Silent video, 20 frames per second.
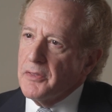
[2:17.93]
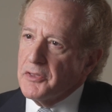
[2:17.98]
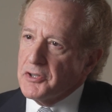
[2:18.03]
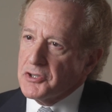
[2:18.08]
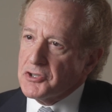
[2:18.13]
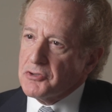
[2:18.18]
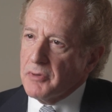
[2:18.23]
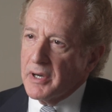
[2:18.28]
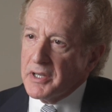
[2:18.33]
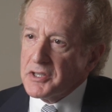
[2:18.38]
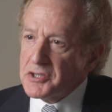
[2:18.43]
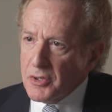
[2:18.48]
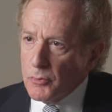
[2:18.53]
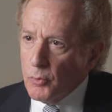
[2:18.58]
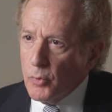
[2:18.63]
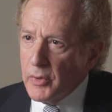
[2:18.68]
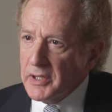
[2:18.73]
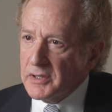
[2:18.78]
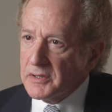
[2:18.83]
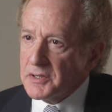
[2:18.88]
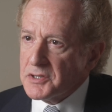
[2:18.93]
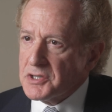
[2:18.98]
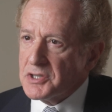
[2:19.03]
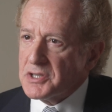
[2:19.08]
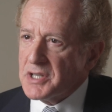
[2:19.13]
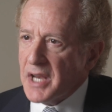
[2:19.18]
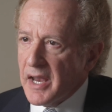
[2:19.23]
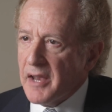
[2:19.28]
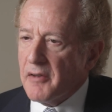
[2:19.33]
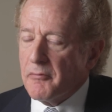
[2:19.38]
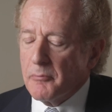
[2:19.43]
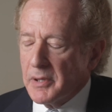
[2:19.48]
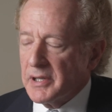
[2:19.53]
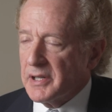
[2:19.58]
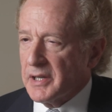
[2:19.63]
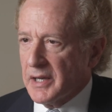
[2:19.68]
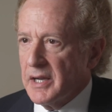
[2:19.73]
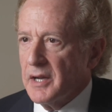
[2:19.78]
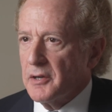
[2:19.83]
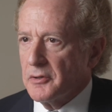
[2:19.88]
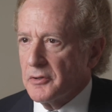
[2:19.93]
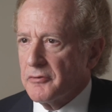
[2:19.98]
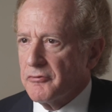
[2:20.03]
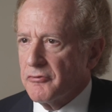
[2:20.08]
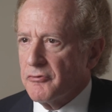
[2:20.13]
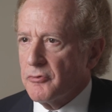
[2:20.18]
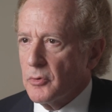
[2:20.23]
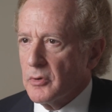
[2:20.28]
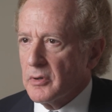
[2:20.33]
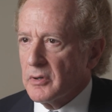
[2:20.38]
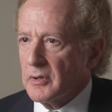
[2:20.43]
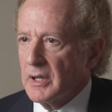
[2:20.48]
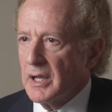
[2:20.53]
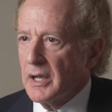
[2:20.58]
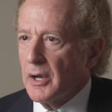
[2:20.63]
the strengths and weaknesses have been accounted for.